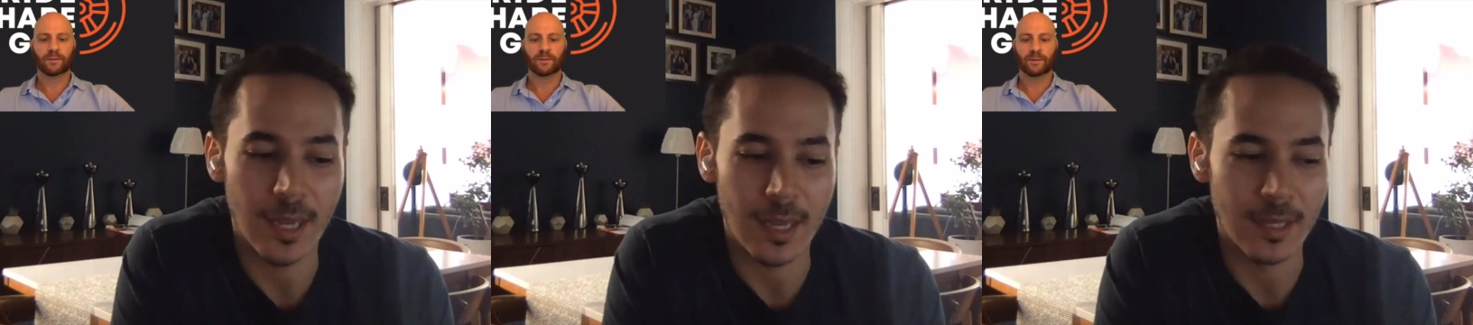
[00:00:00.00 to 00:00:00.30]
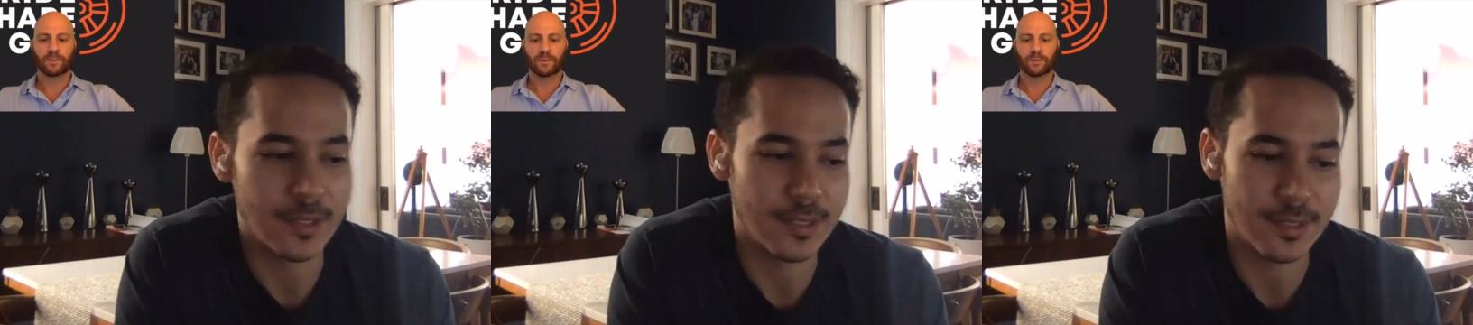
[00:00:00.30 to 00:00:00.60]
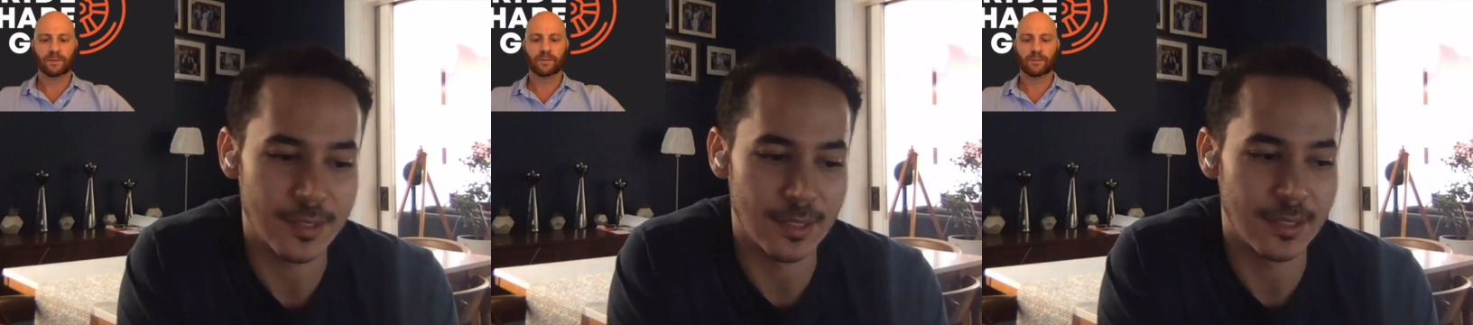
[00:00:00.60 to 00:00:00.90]
Speaker 1: and to
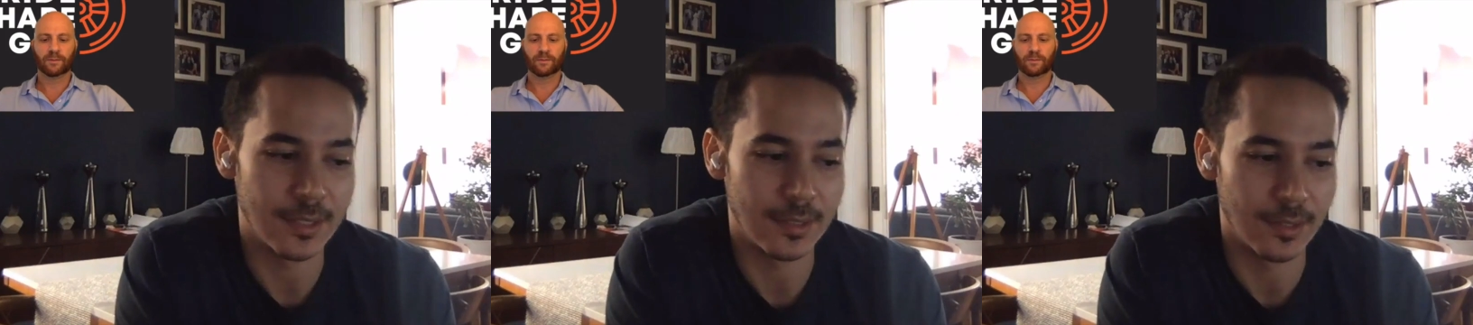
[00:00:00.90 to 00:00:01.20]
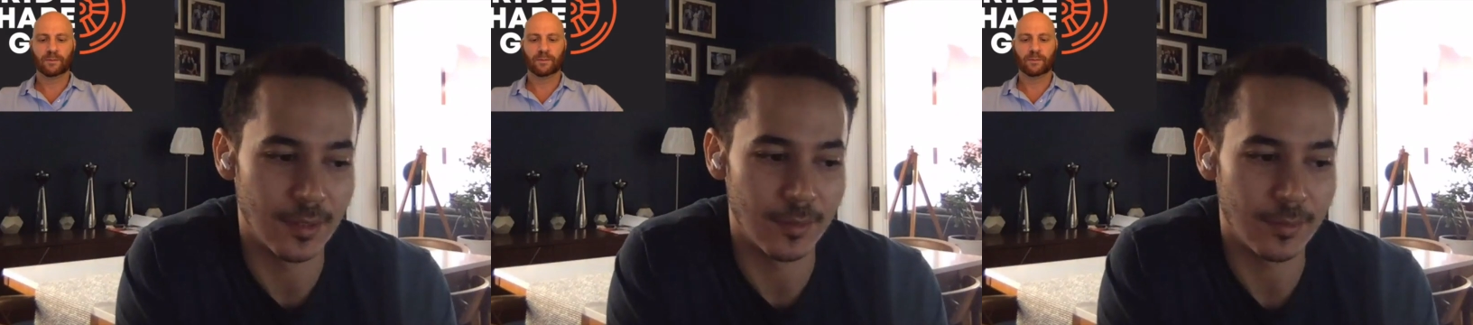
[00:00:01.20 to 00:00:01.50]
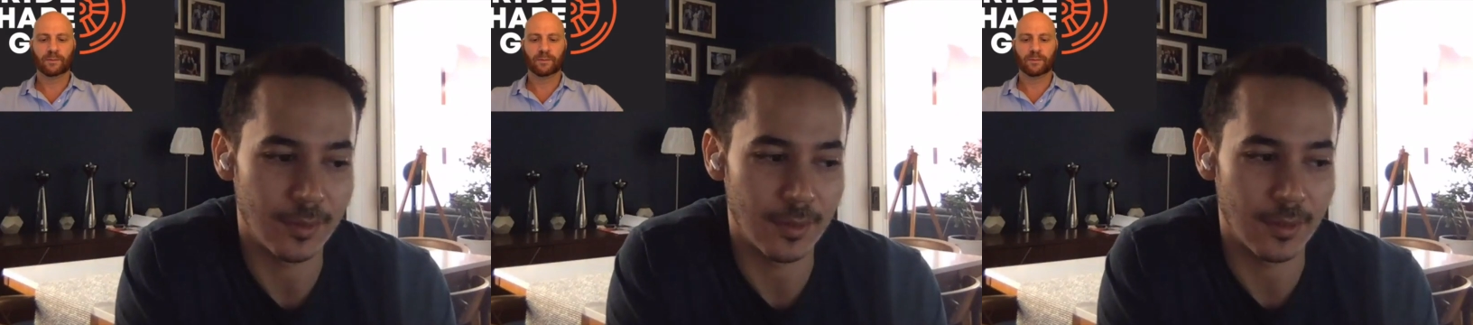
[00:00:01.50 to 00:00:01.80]
see, you know,
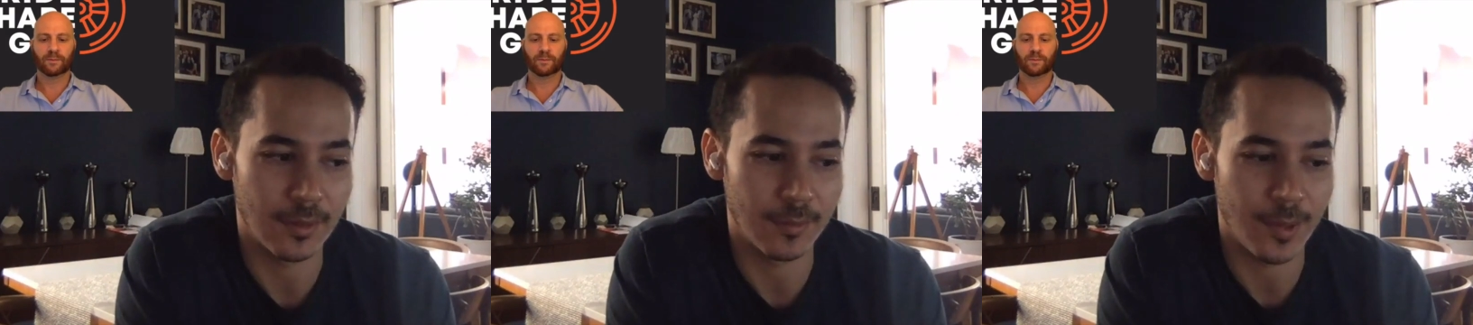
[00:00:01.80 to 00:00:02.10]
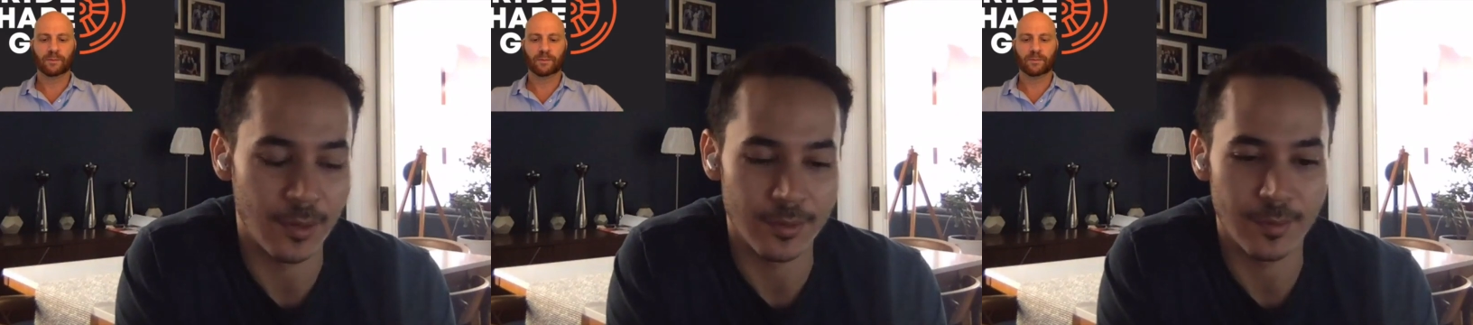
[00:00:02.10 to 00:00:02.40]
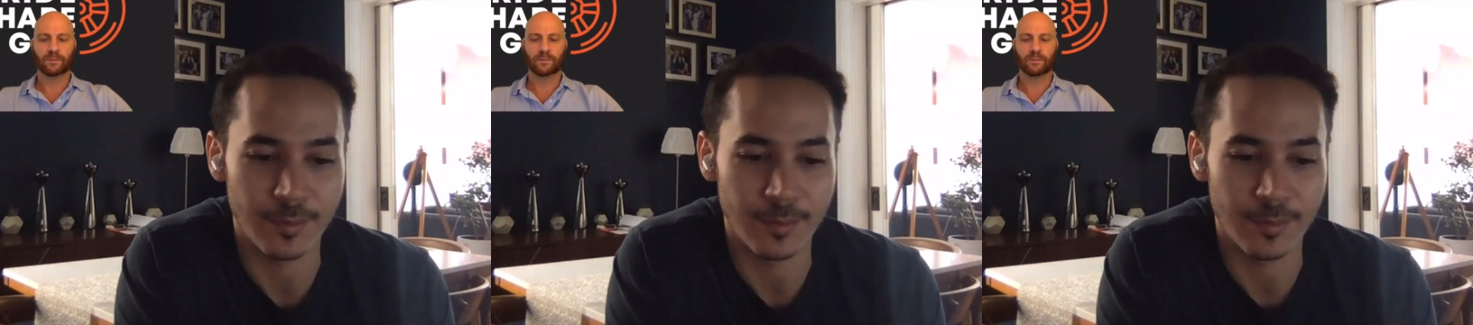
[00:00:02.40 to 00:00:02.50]
uh, post,